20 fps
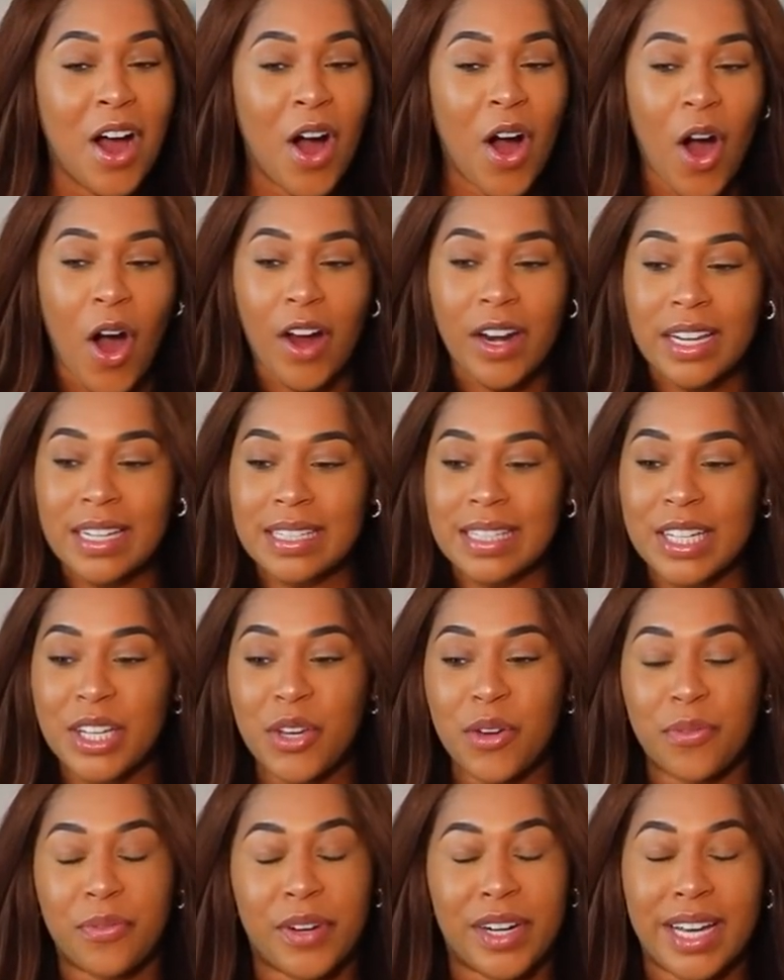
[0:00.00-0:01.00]
Honestly,
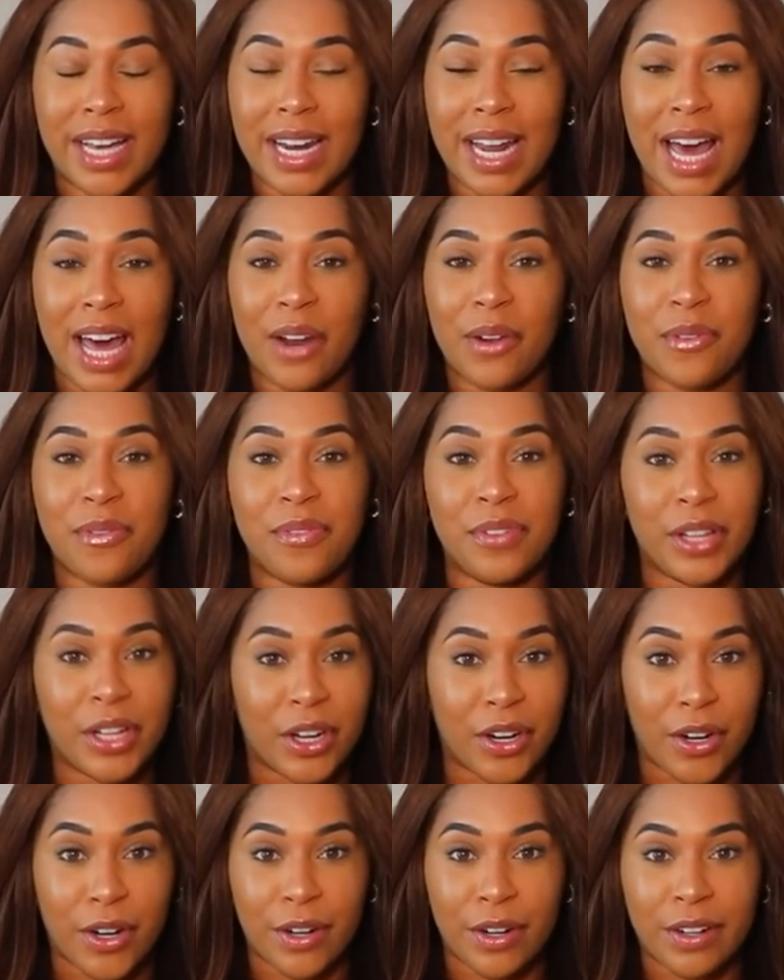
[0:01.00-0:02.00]
you forget how to
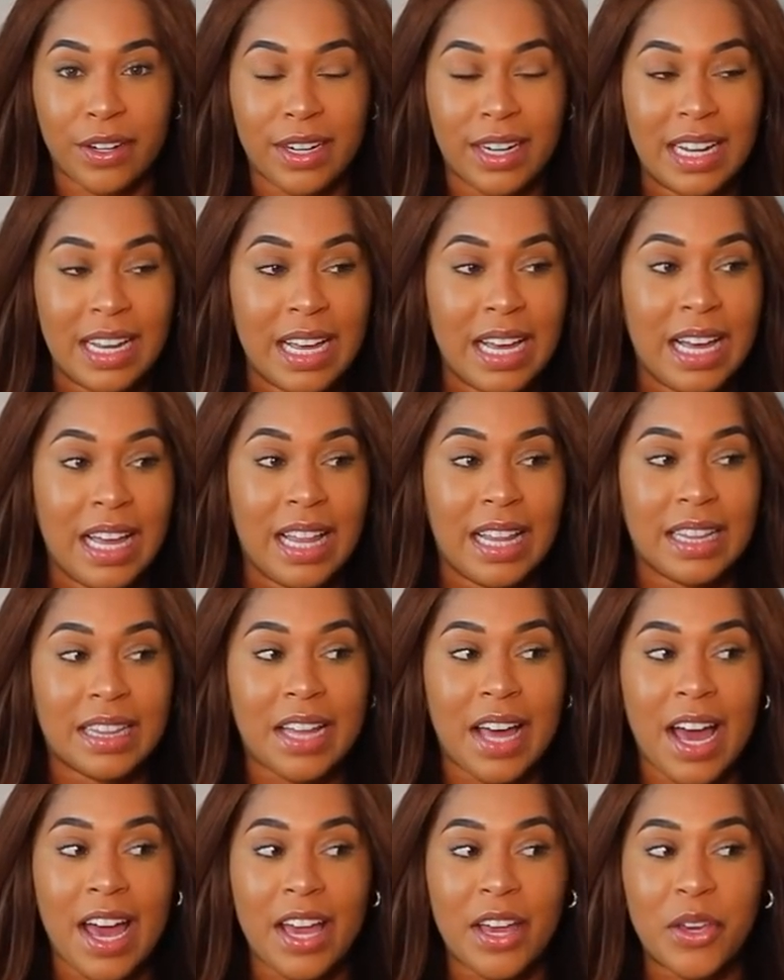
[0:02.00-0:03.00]
flirt.
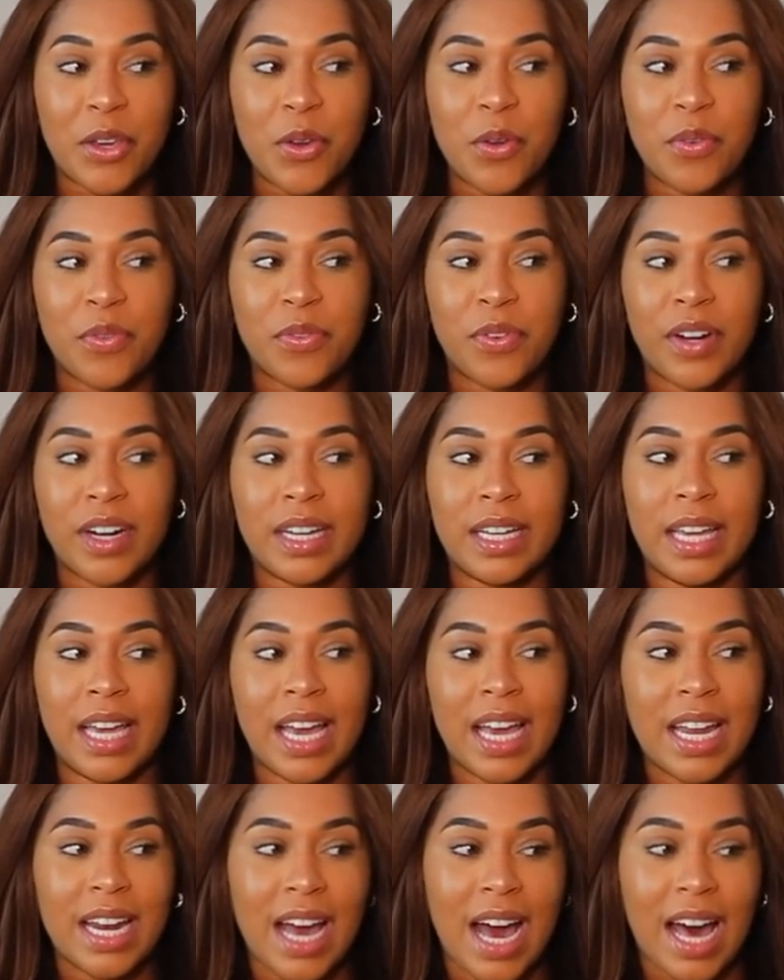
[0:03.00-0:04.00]
Like, you
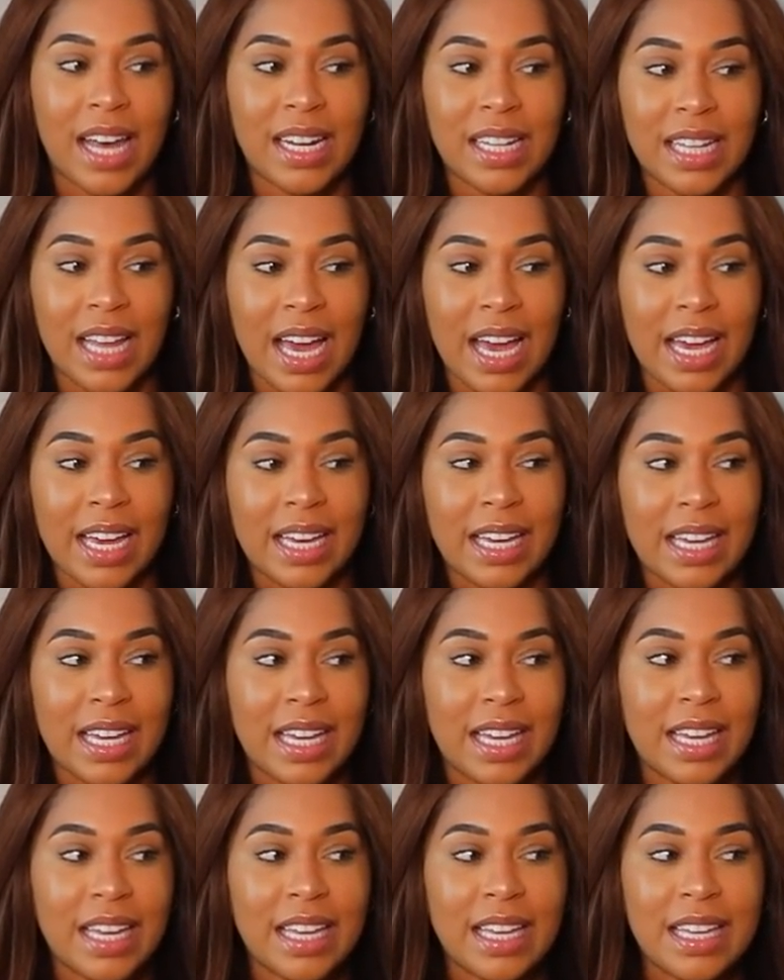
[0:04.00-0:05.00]
forget how to like
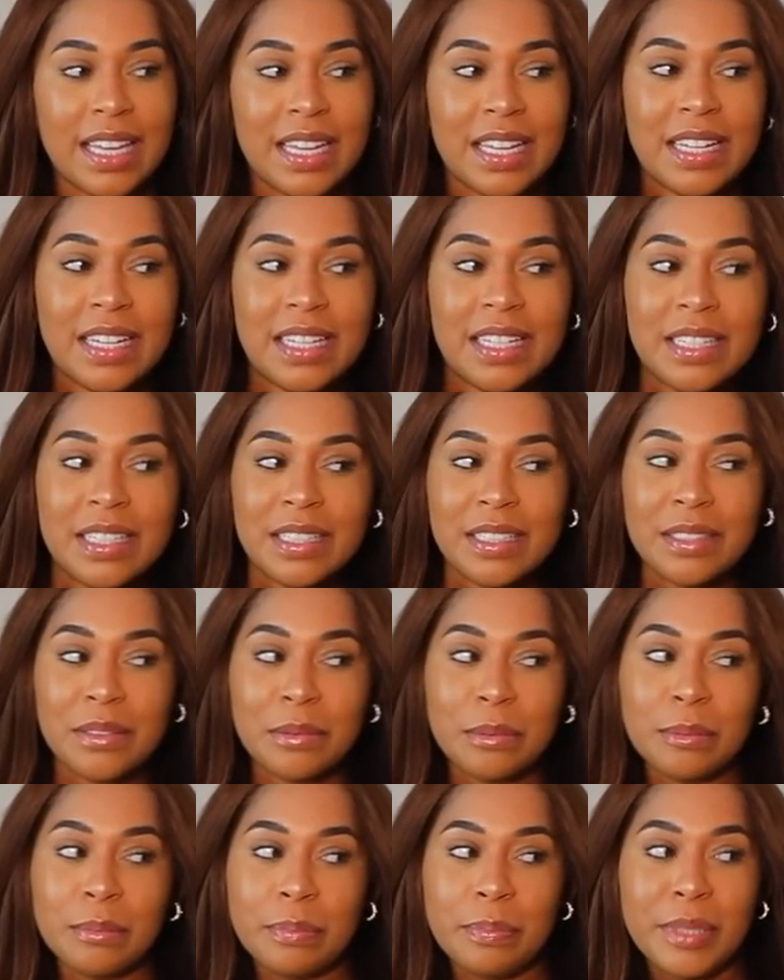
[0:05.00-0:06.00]

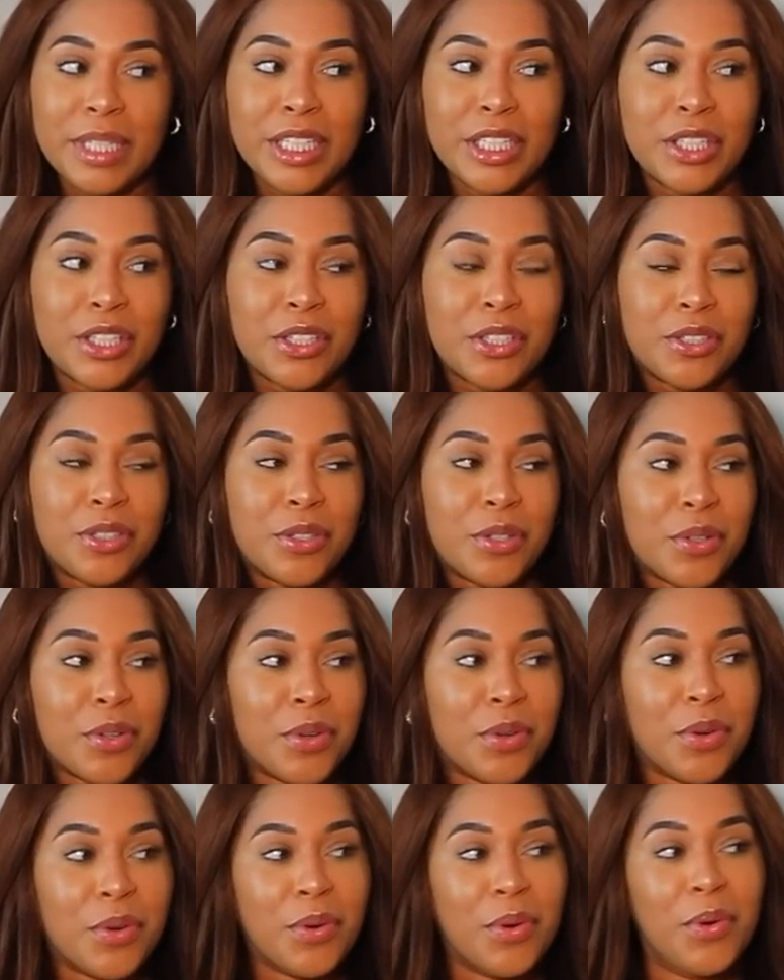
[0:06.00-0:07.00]
be
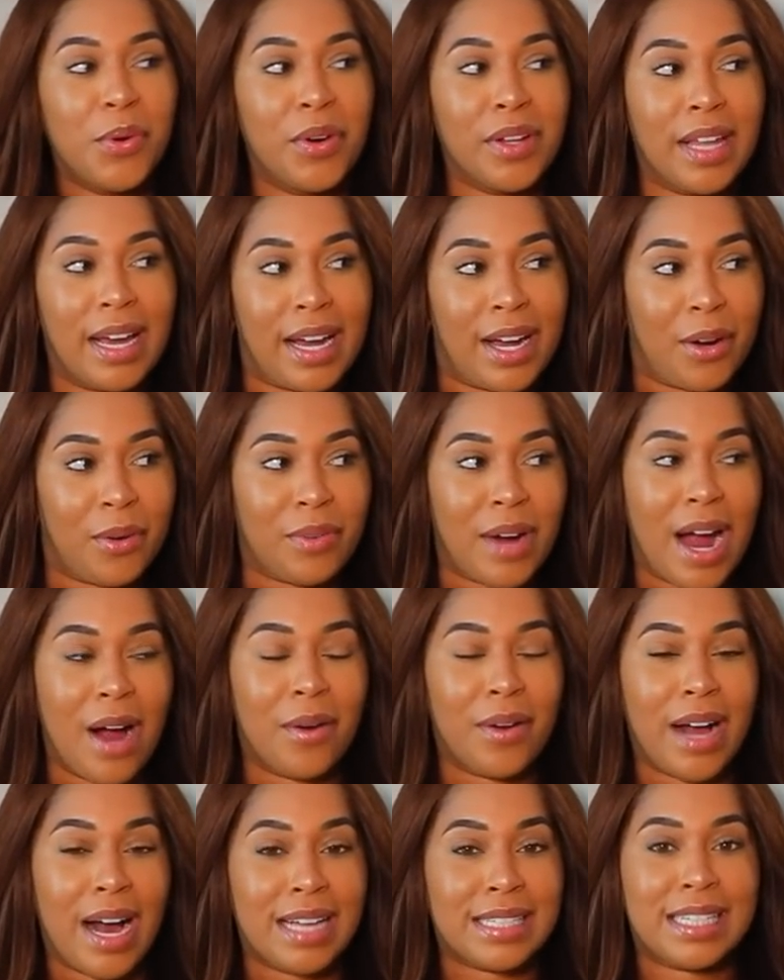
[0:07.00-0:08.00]
cute like
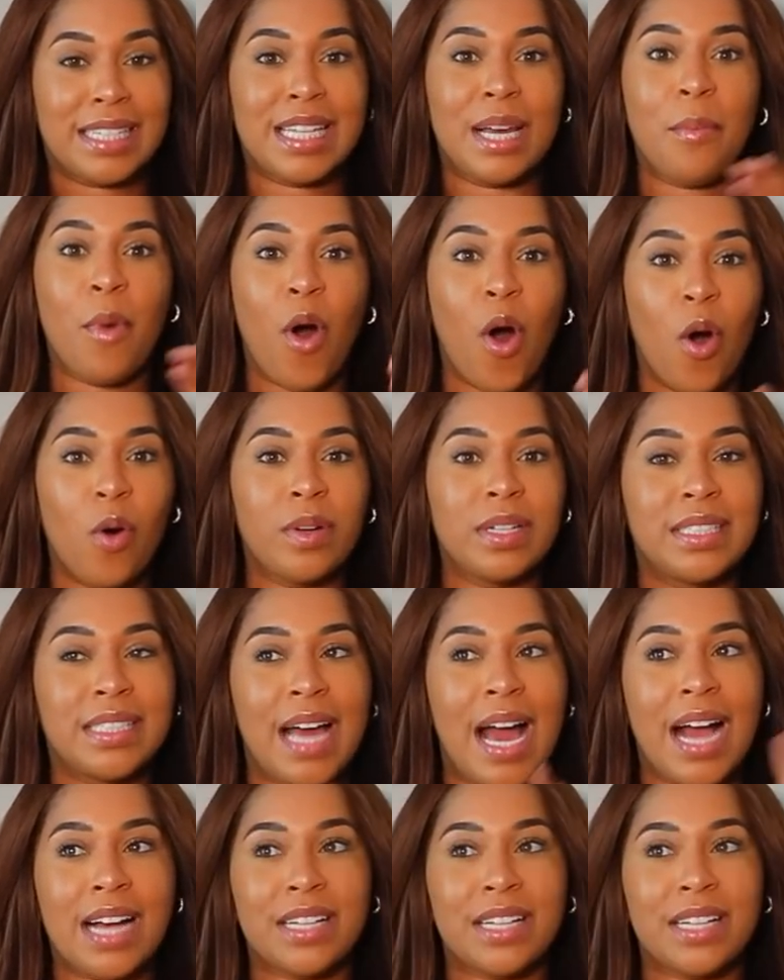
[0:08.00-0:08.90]
around guys, because I'm always,